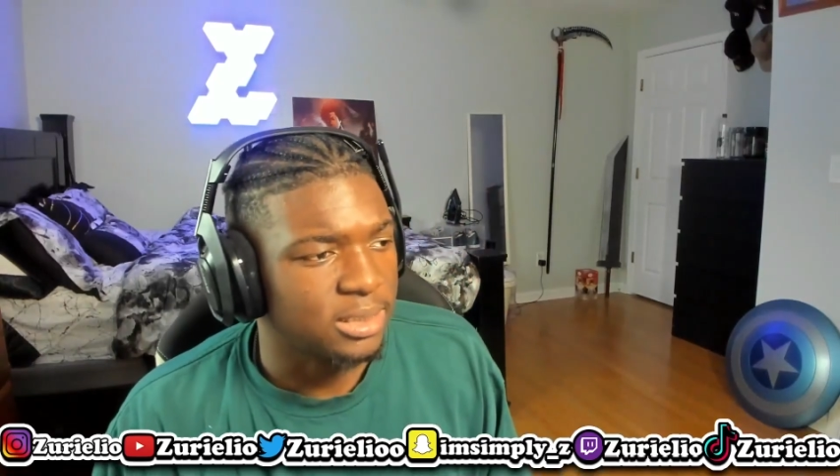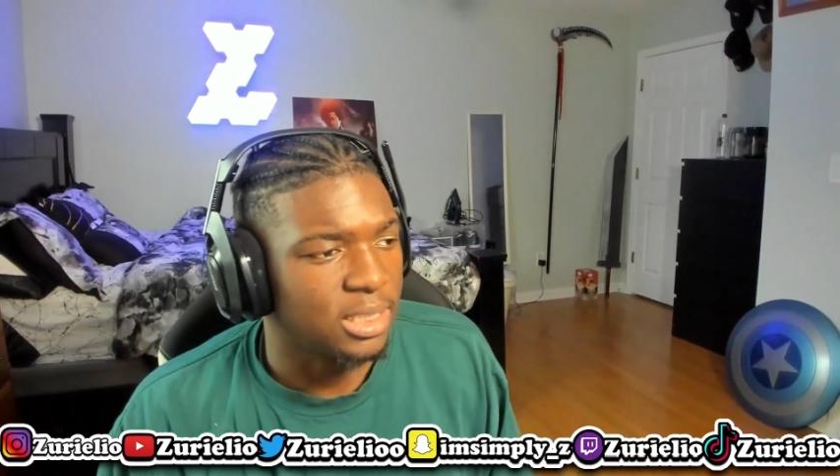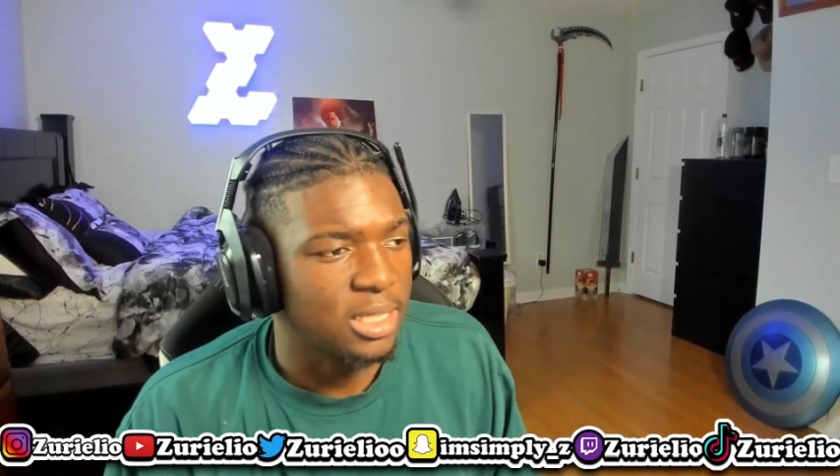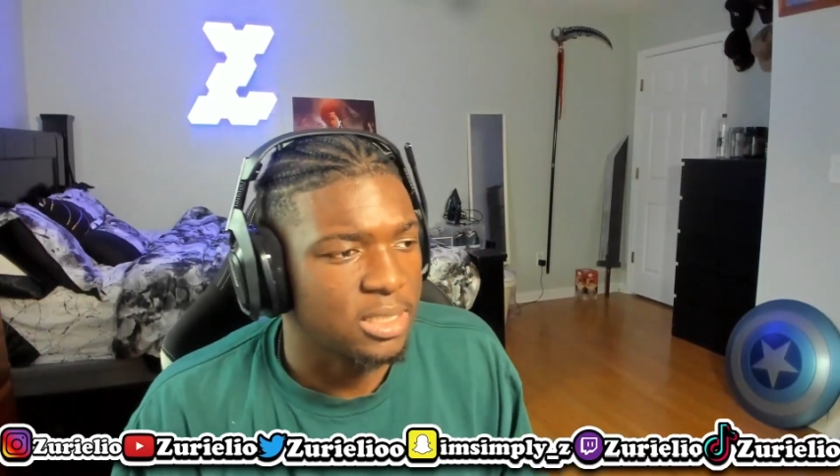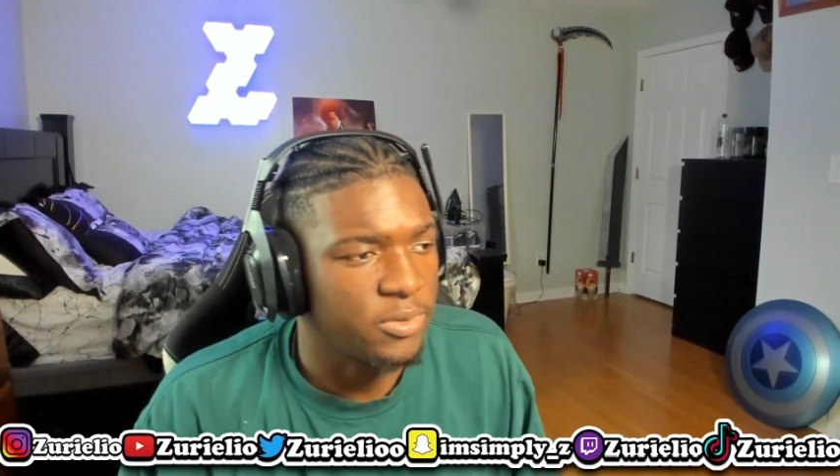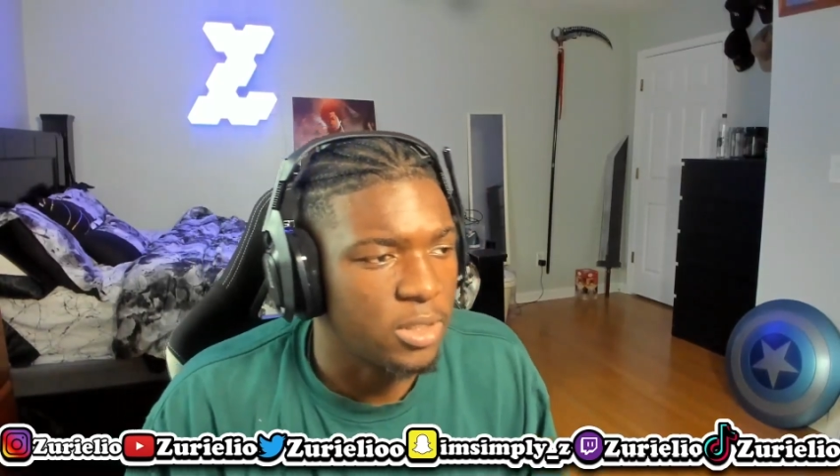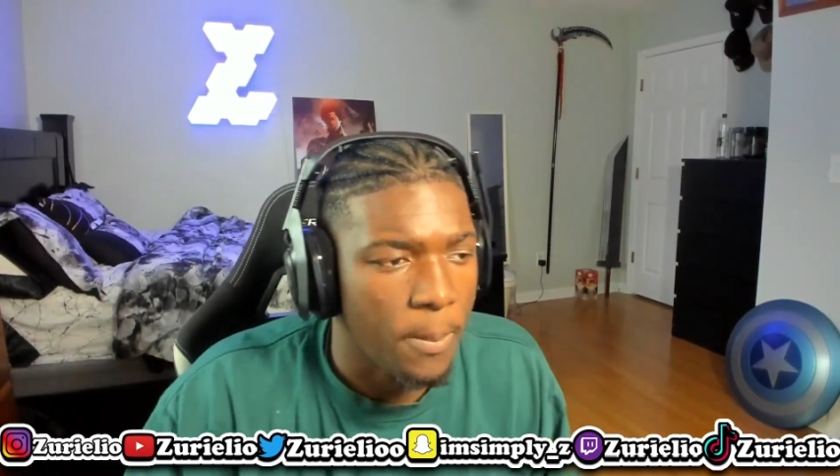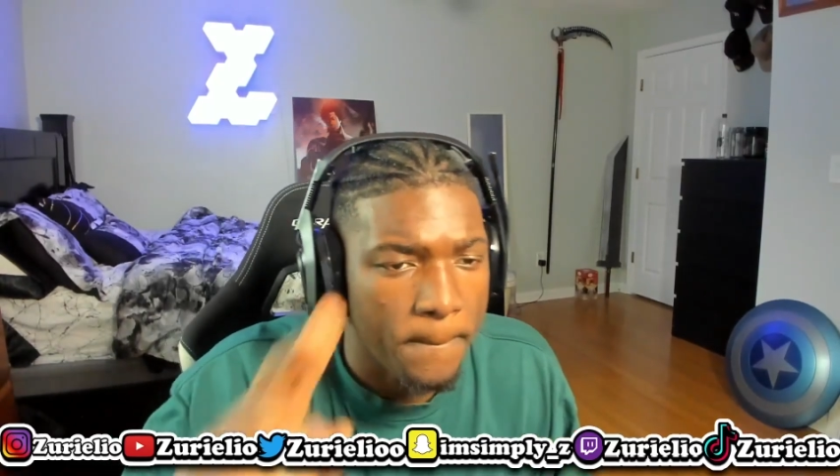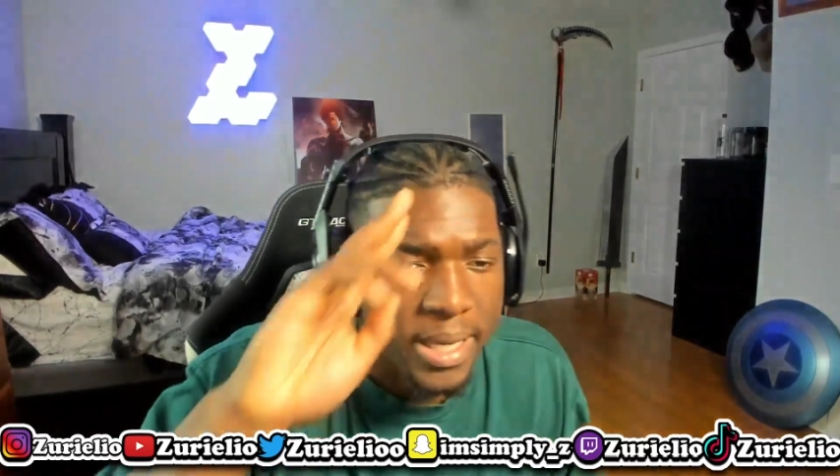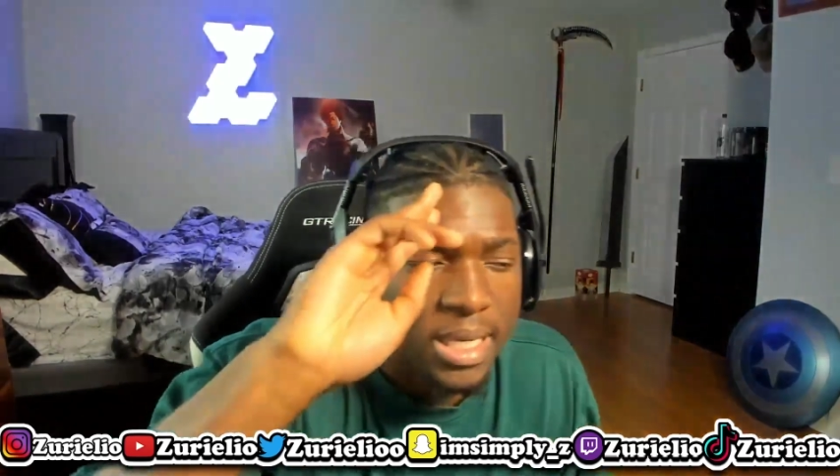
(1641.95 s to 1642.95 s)
I'll see y'all in the next
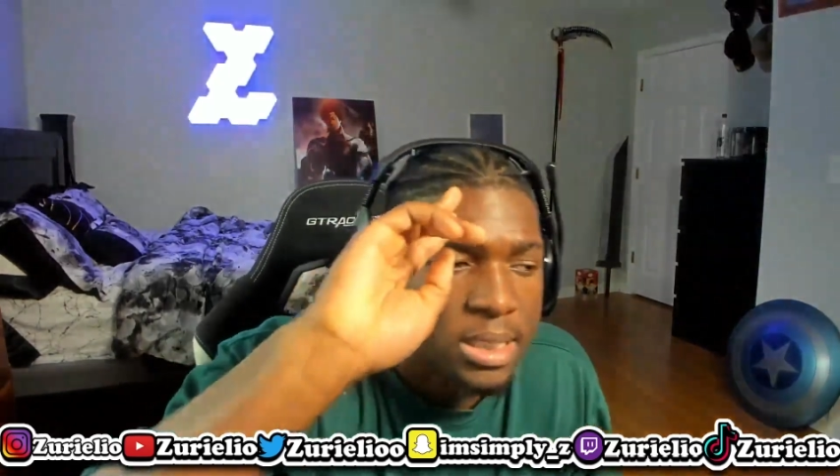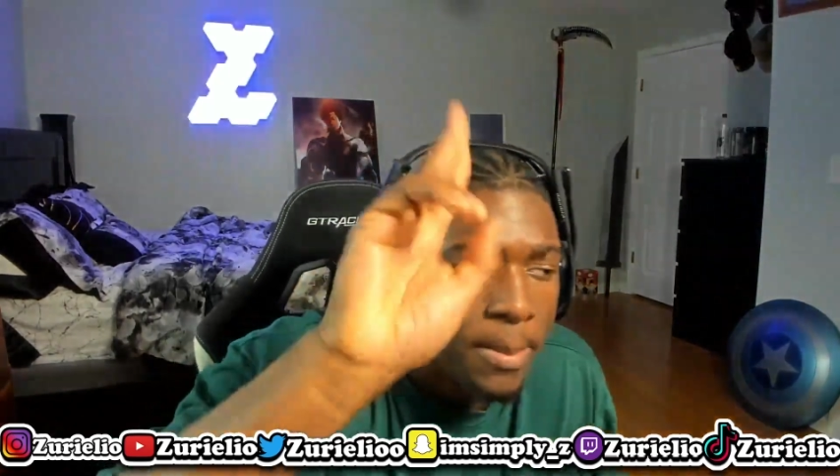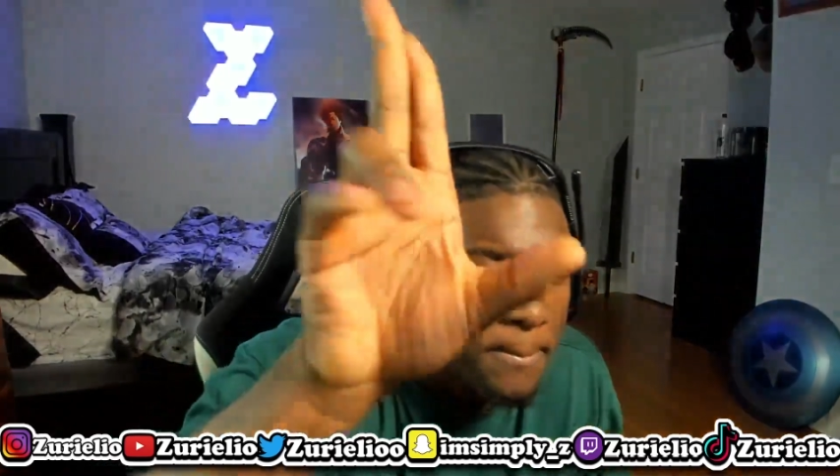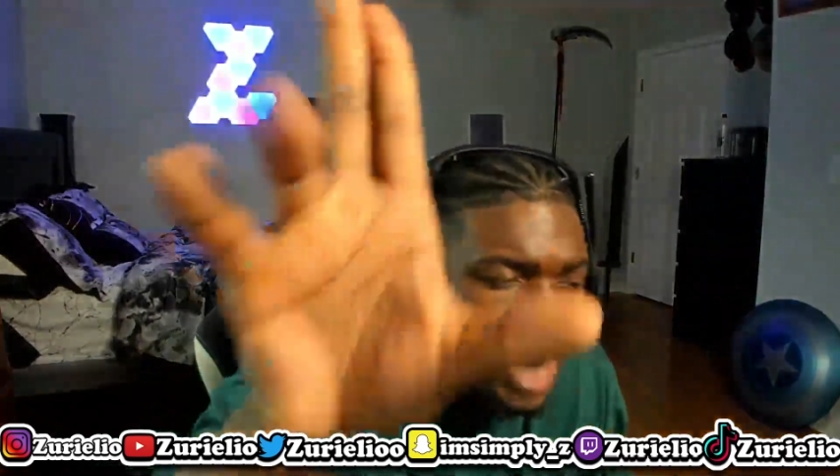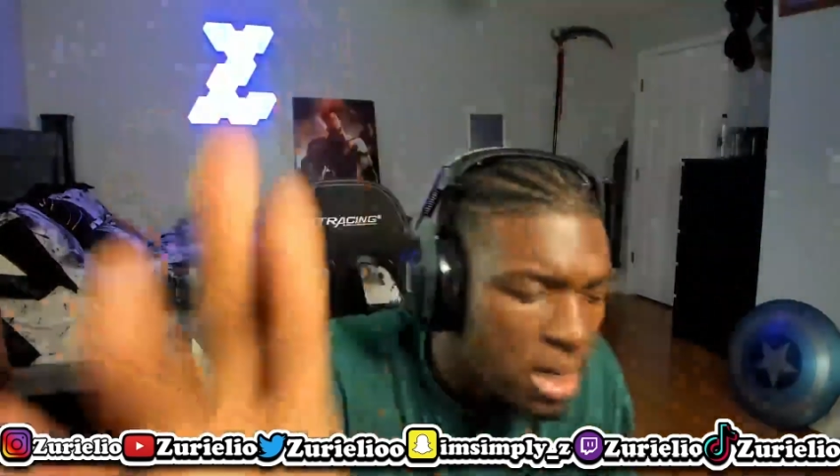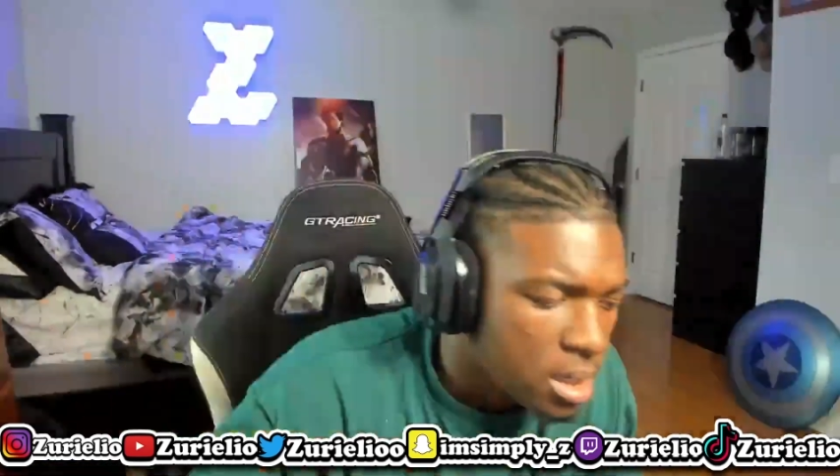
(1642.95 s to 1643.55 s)
video. Peace.